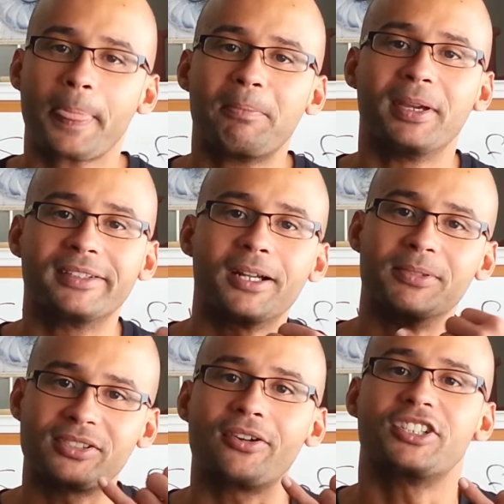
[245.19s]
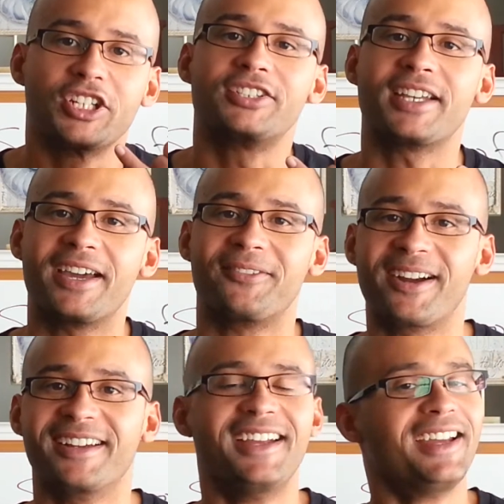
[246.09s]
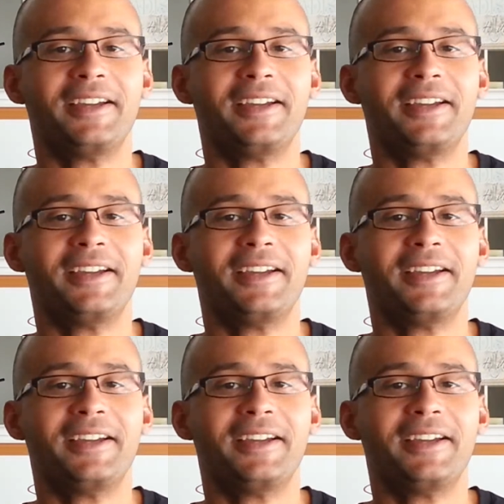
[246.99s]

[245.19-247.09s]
Picked it up and started chit-chatting, right?